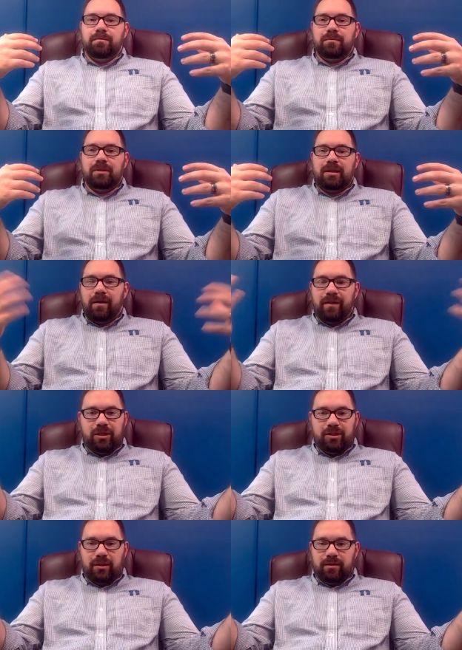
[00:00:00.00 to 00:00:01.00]

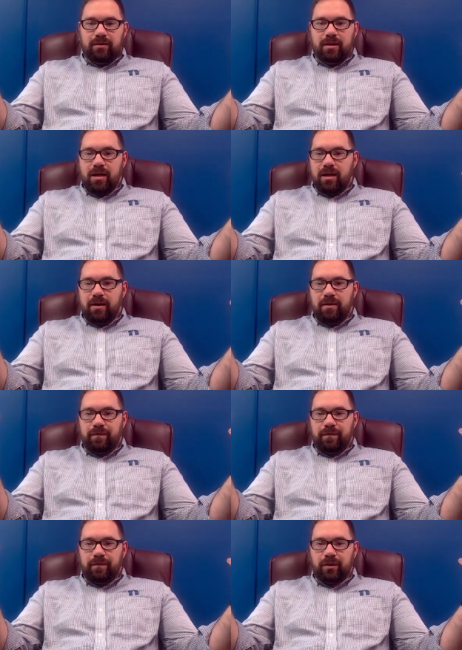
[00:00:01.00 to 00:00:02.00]
Salvation
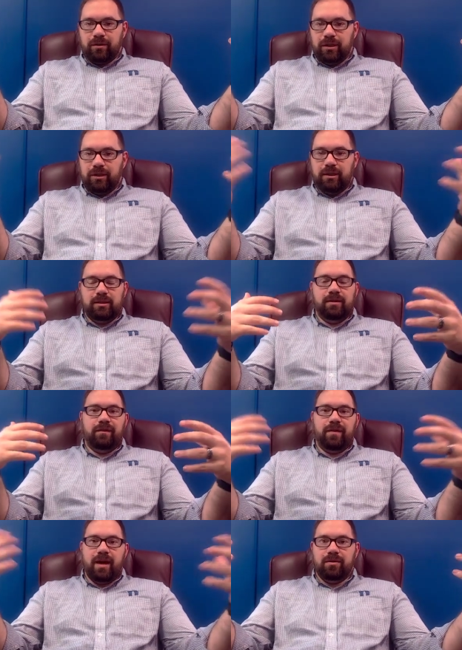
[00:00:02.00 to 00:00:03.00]
for Christians, the
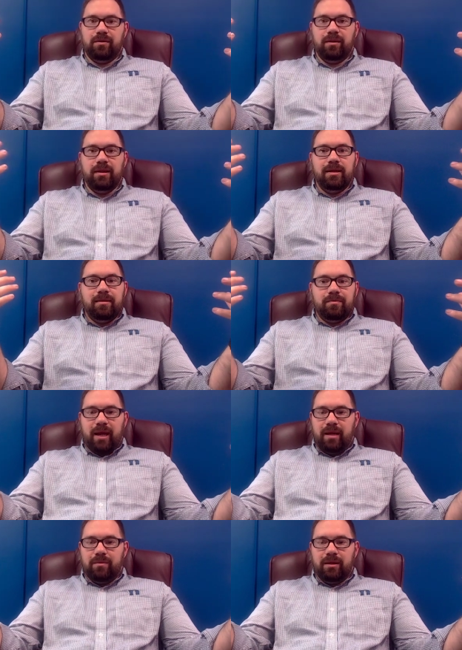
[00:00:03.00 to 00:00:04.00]
final
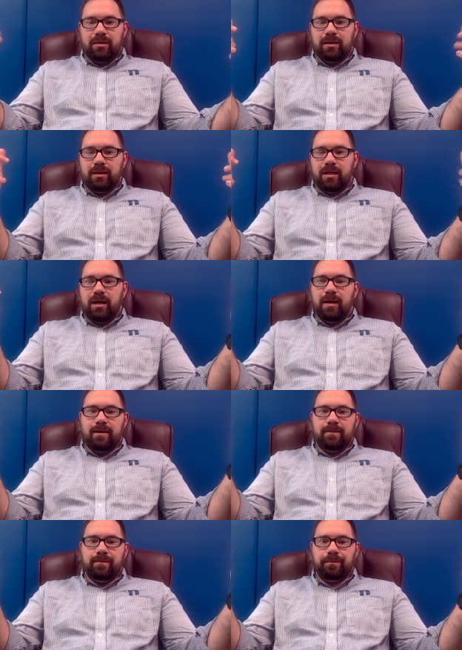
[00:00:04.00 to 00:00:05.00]
payment
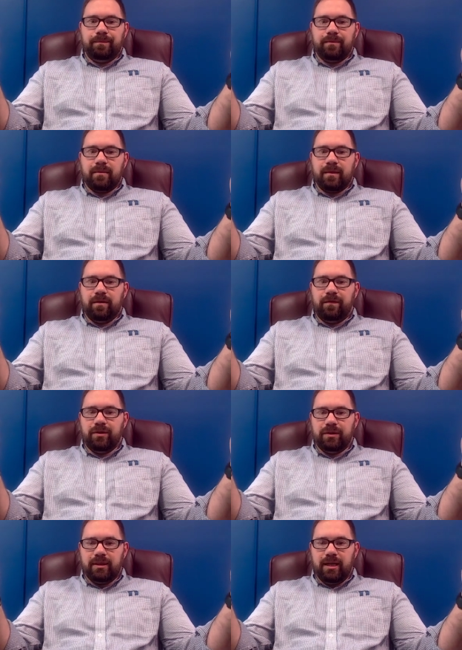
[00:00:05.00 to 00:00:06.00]

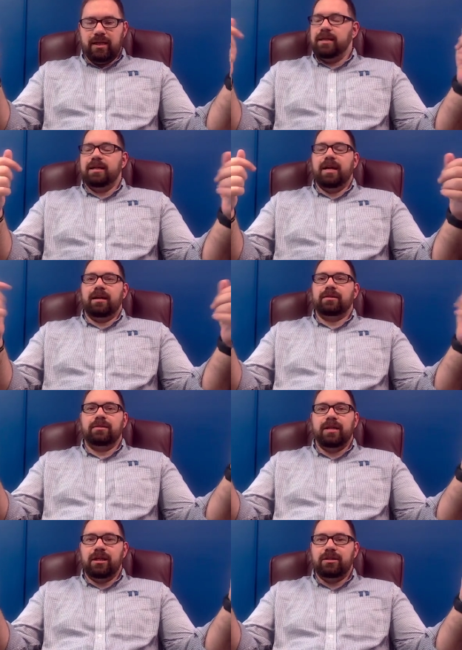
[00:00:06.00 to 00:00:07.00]
for sin, and the
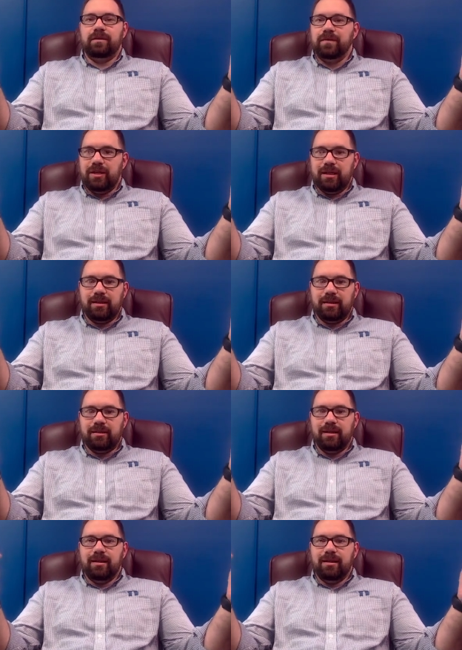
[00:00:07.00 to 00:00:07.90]
exaltation of Jesus